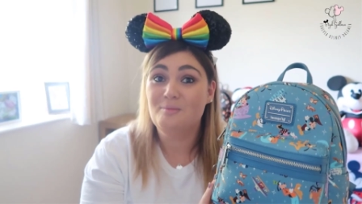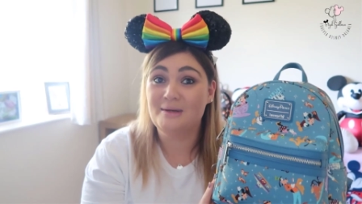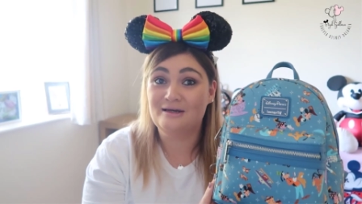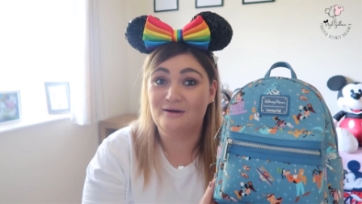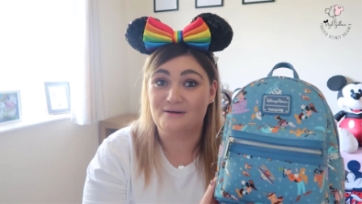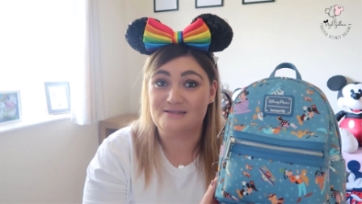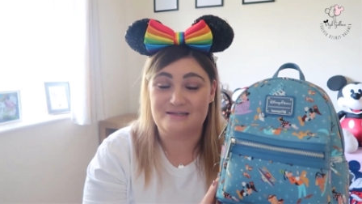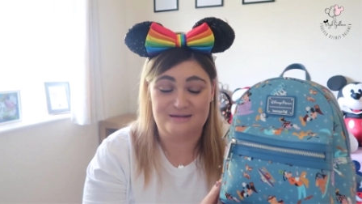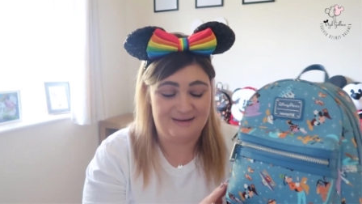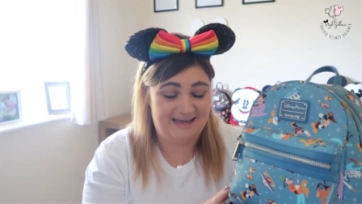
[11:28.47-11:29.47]
mean a lot
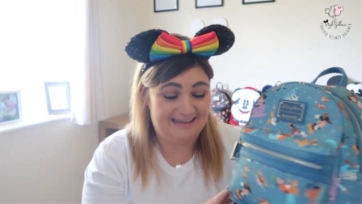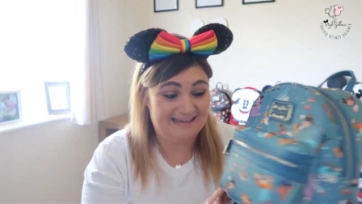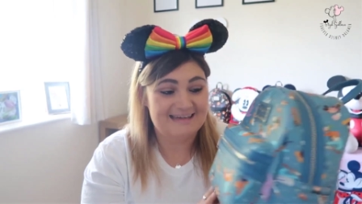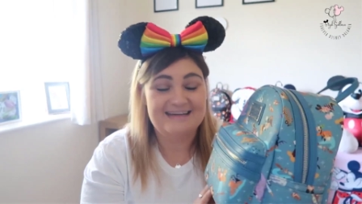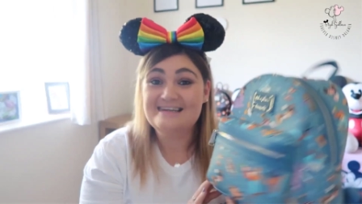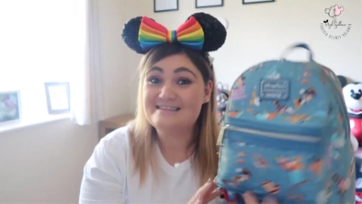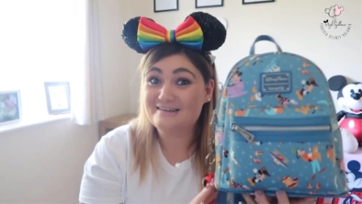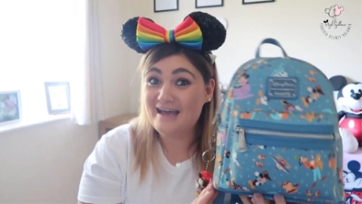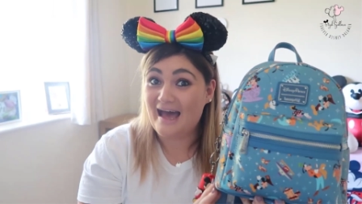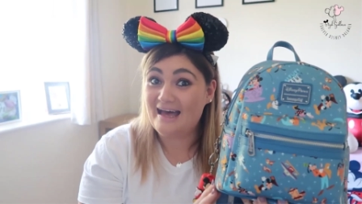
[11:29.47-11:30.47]
to me. So
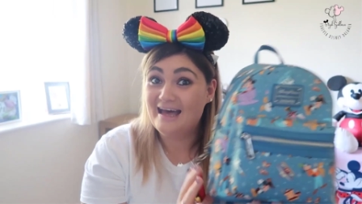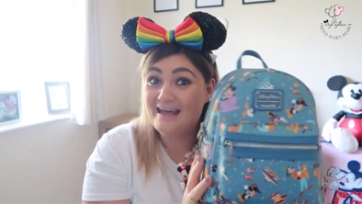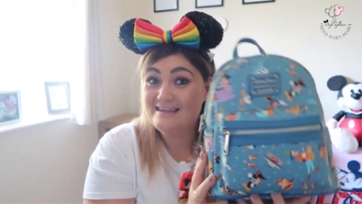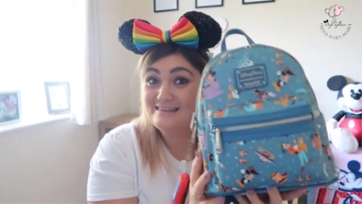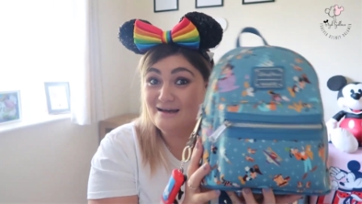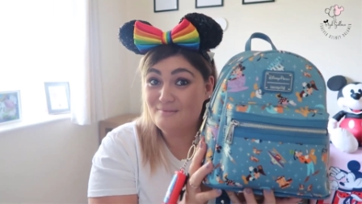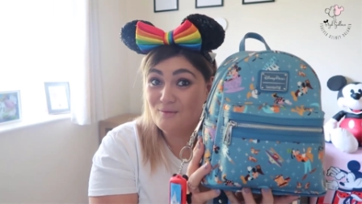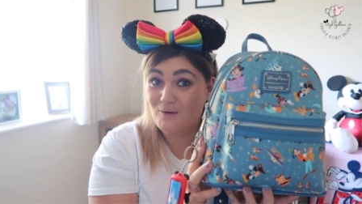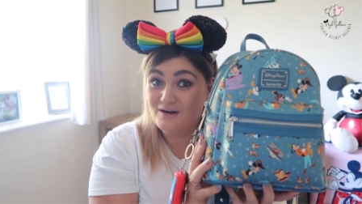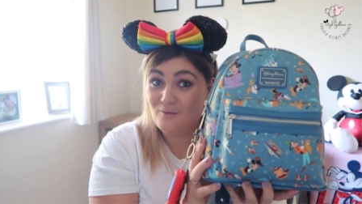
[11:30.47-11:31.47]
yeah,
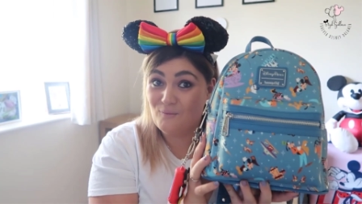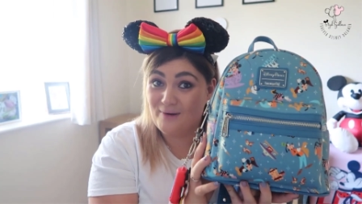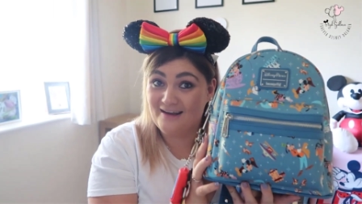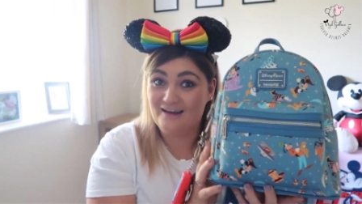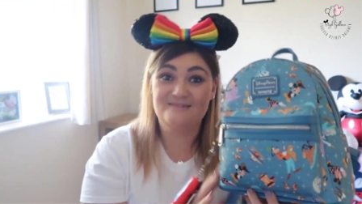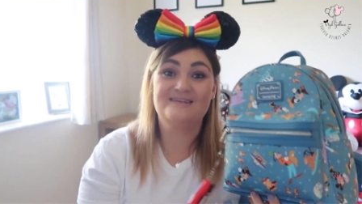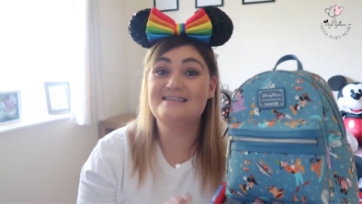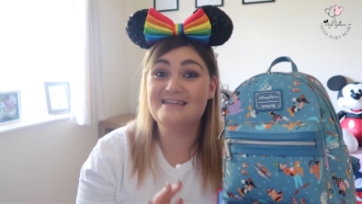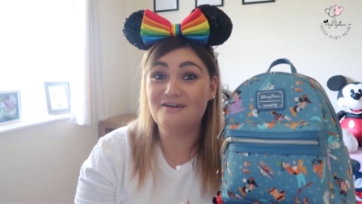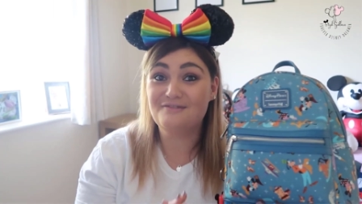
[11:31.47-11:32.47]
#1 winner.
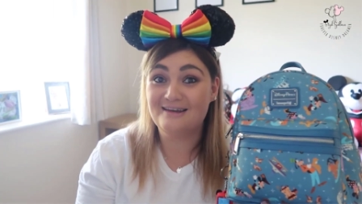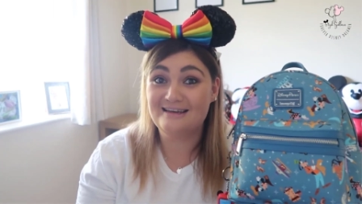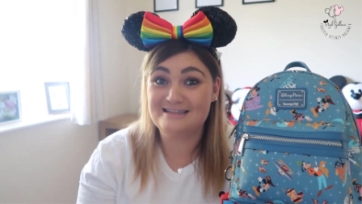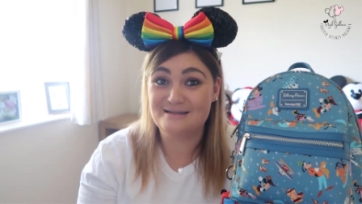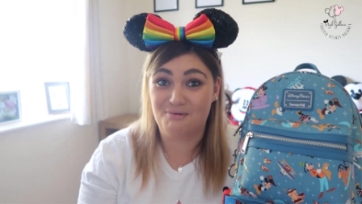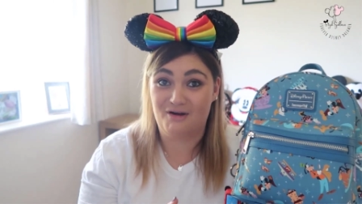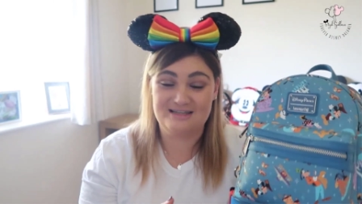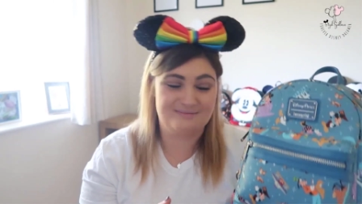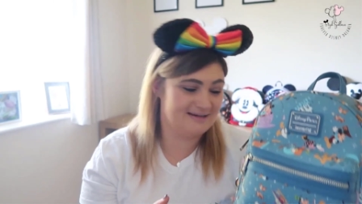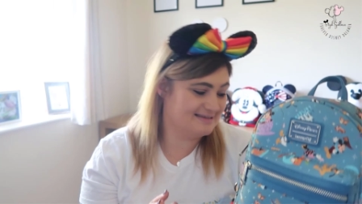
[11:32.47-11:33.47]
Definitely
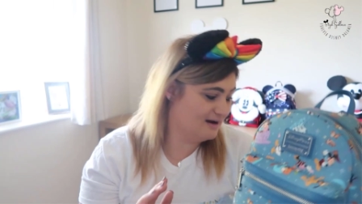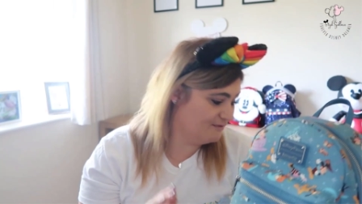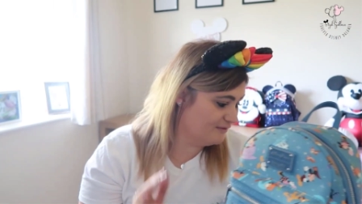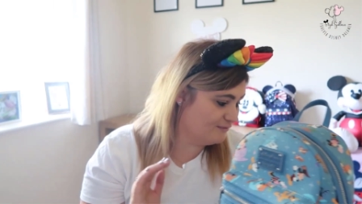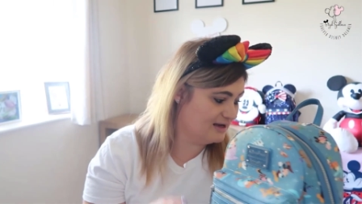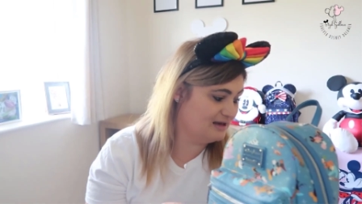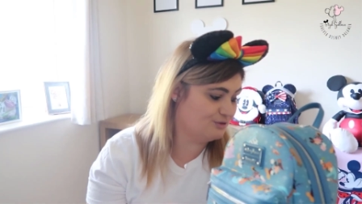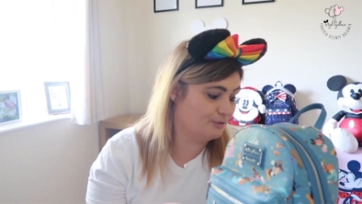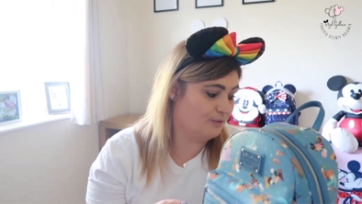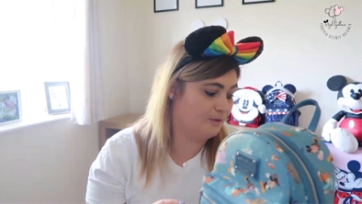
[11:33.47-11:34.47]
surprised myself. I really
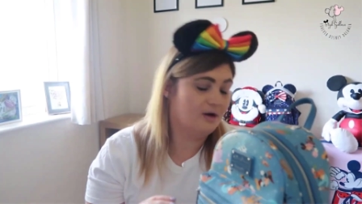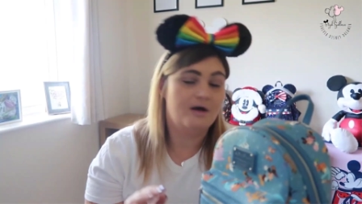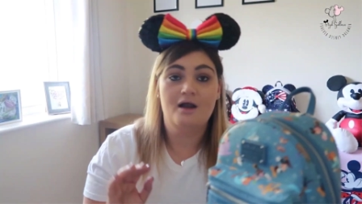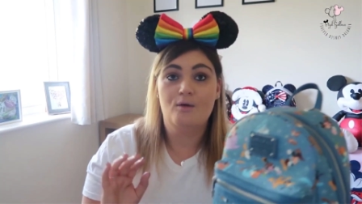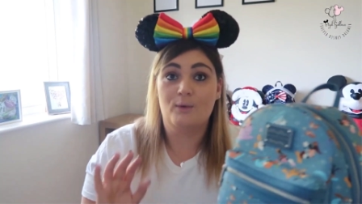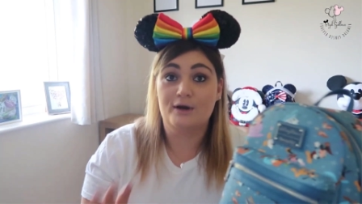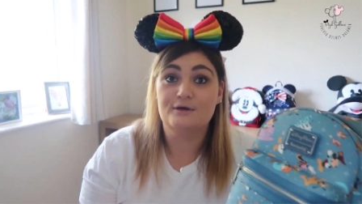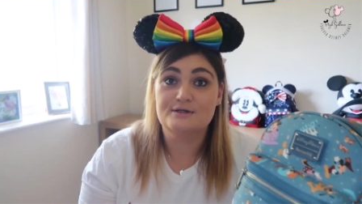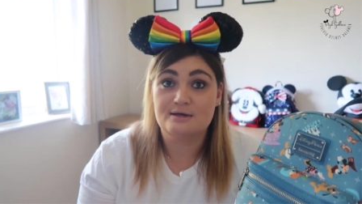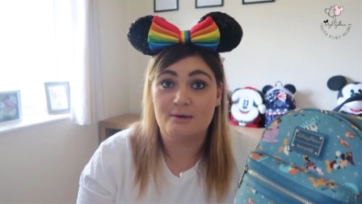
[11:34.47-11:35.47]
thought when I
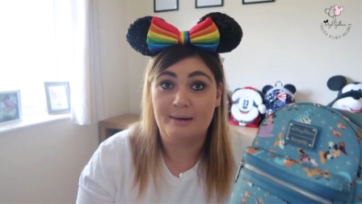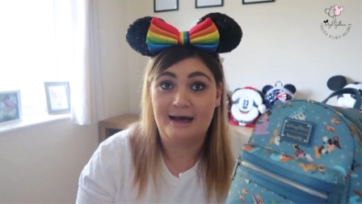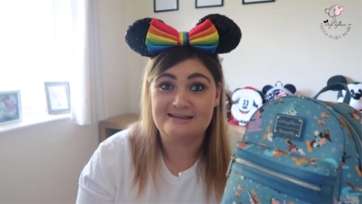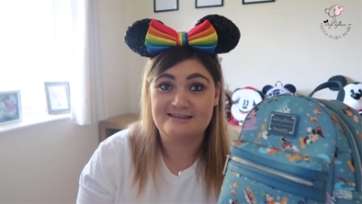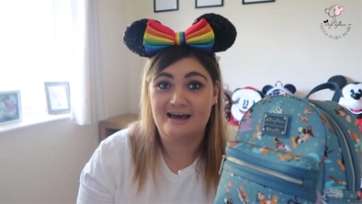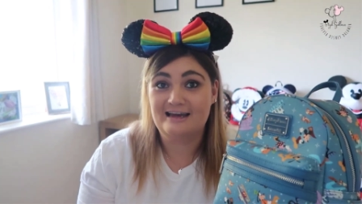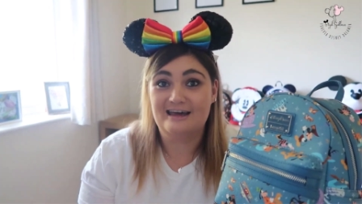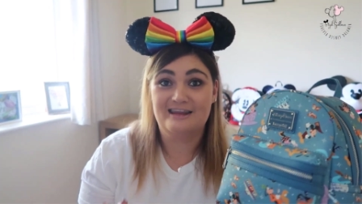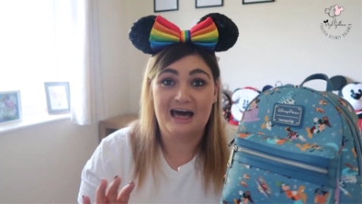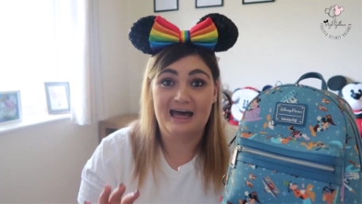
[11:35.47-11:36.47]
looked at my bags
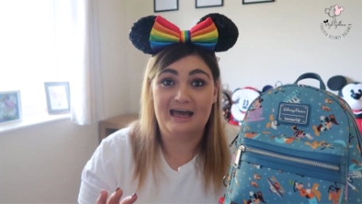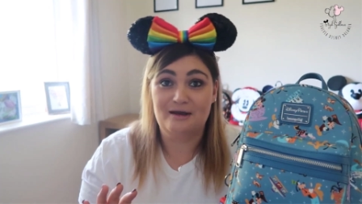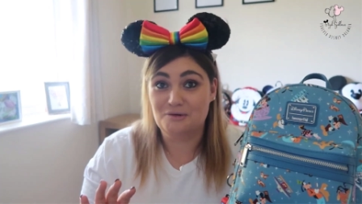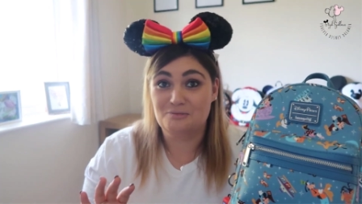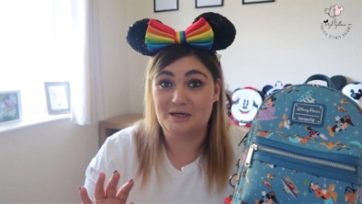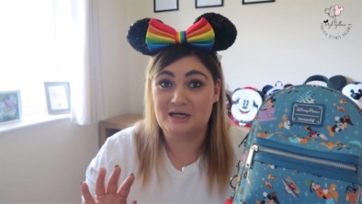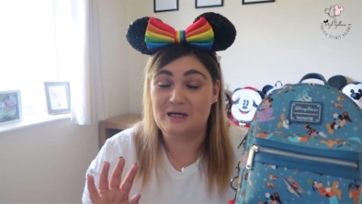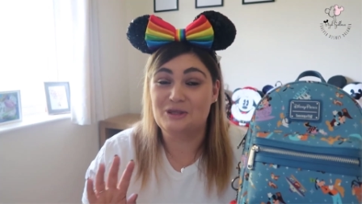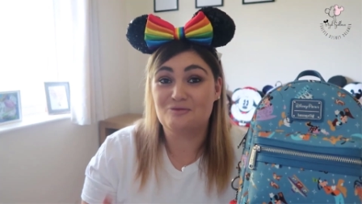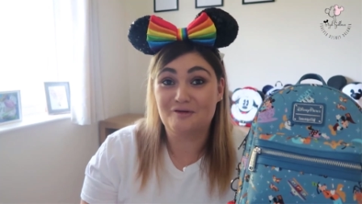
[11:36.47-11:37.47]
earlier that it would
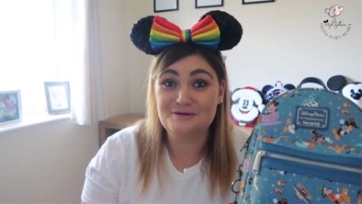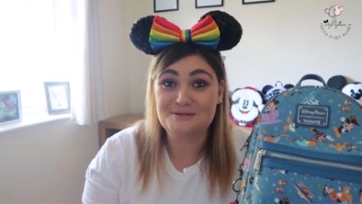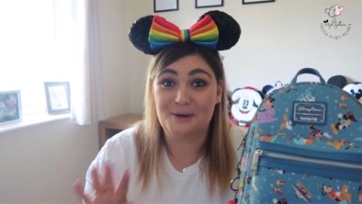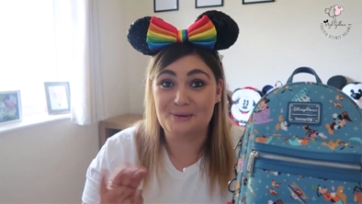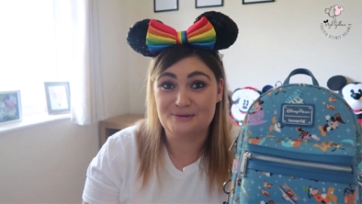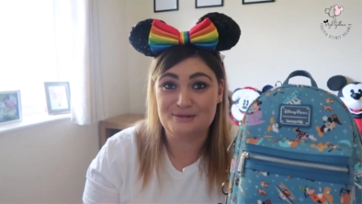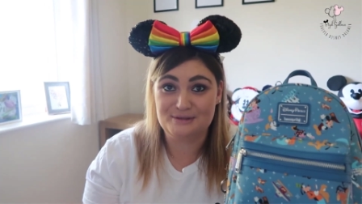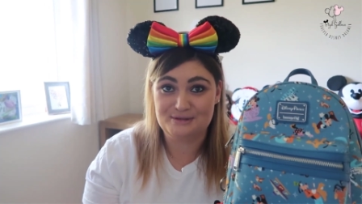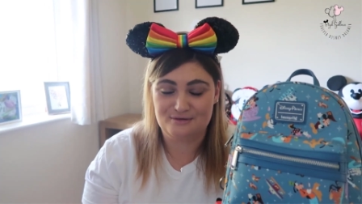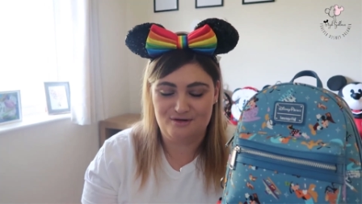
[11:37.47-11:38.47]
be the rose gold or
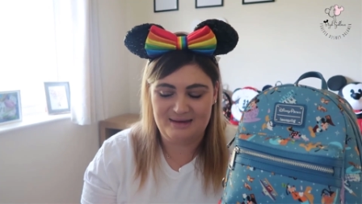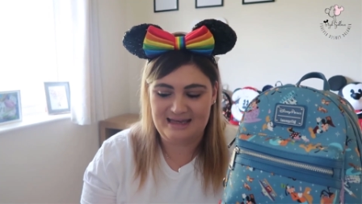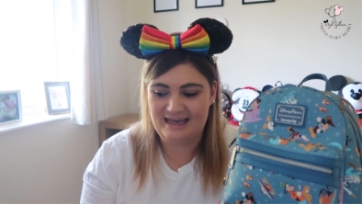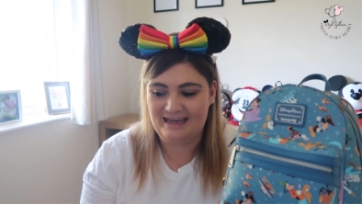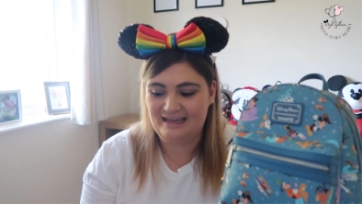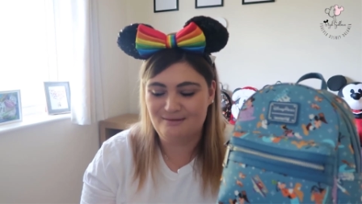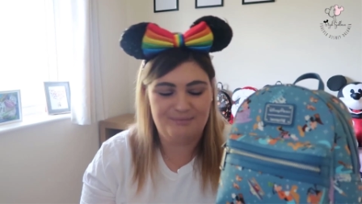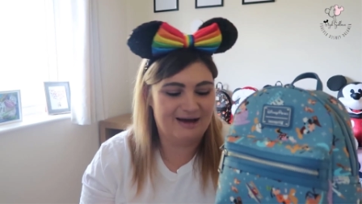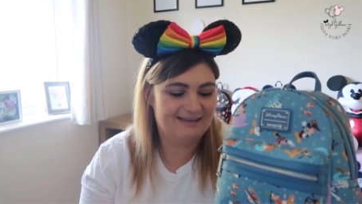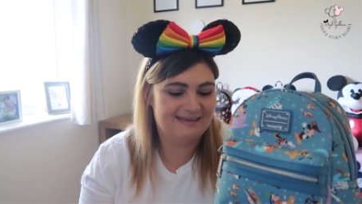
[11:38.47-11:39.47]
Sorcerer Mickey,
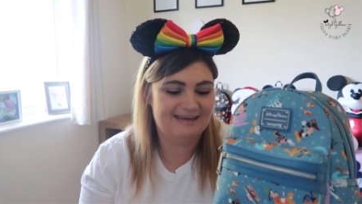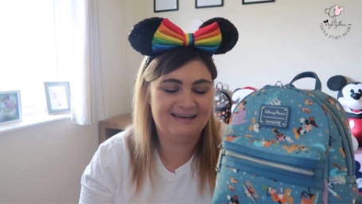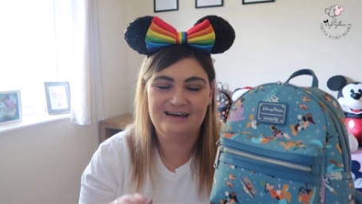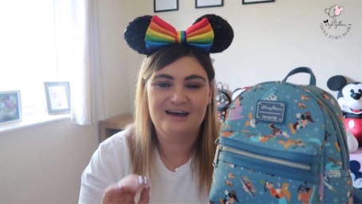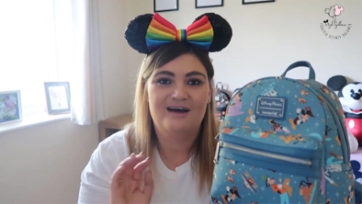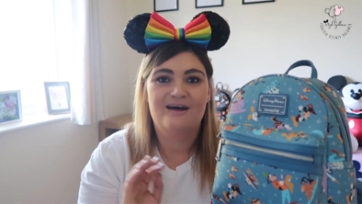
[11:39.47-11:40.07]
but I think